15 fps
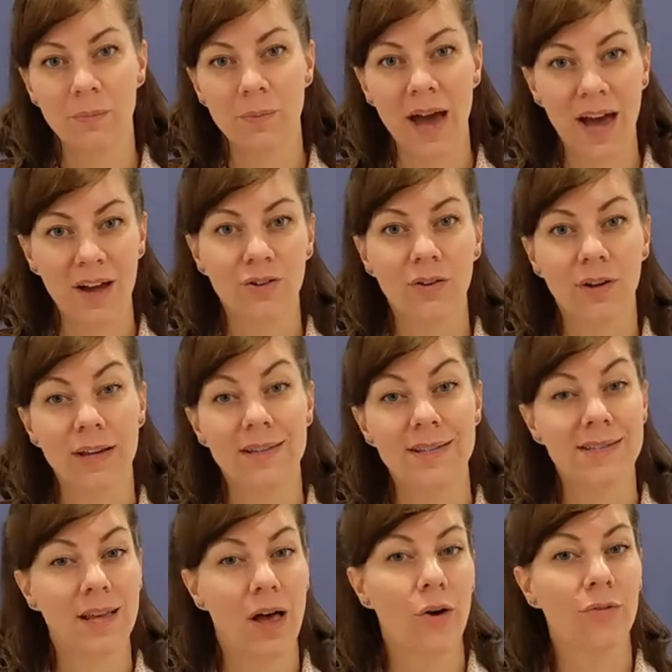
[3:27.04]
pattern
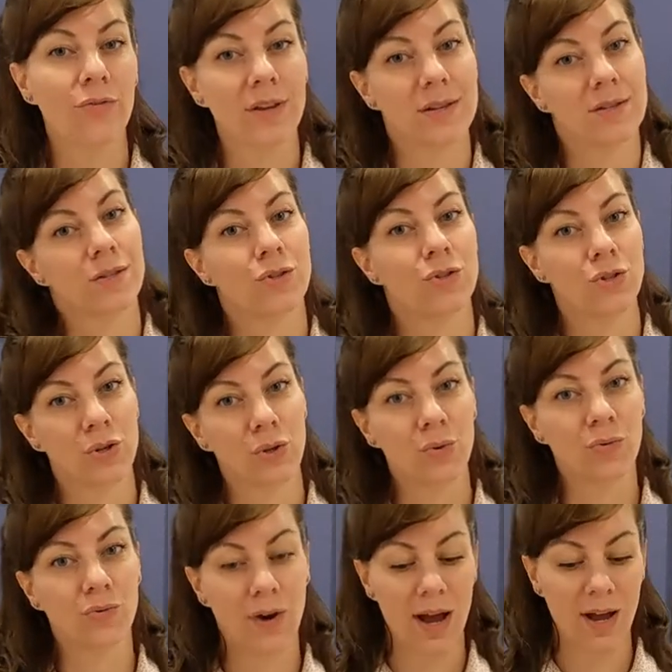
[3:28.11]
itself isn't too
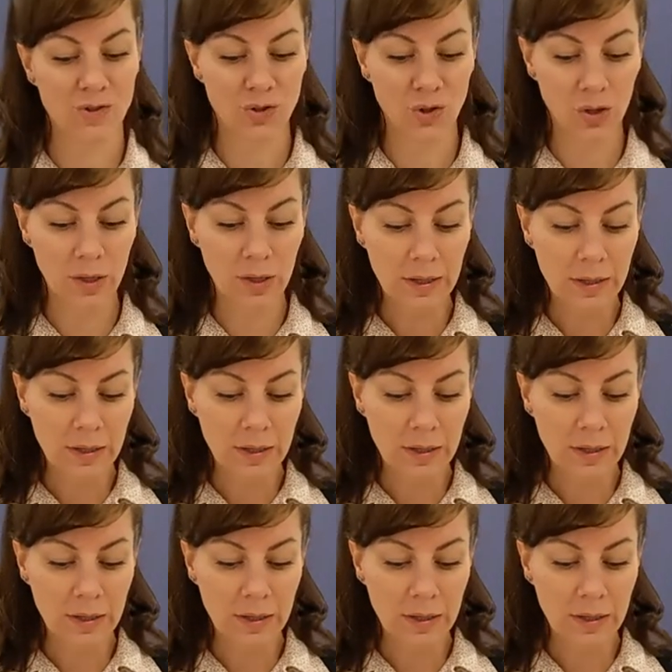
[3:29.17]
fragile.